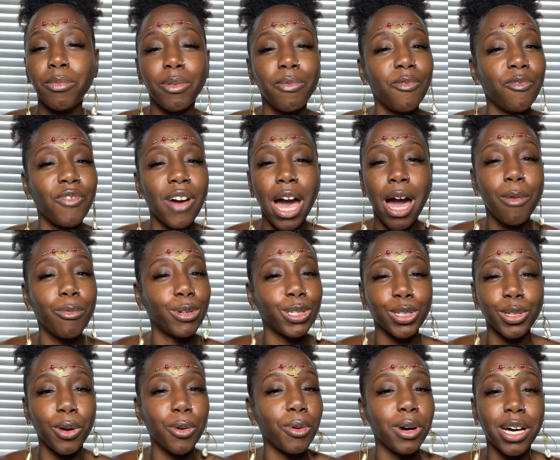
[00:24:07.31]
them fine ones
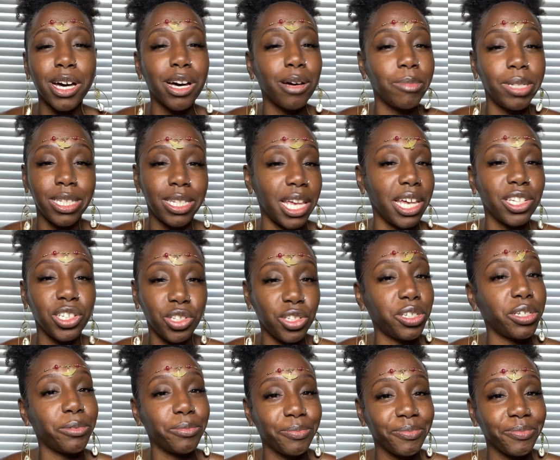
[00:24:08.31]
gonna come and test you.